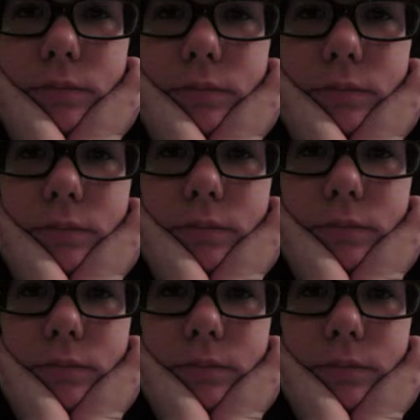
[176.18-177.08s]

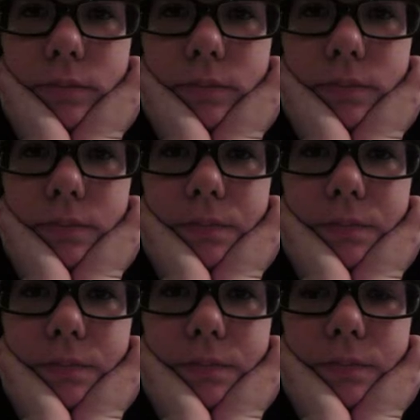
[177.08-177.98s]

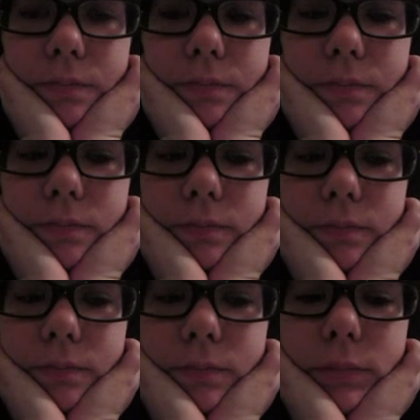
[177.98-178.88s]
(silence)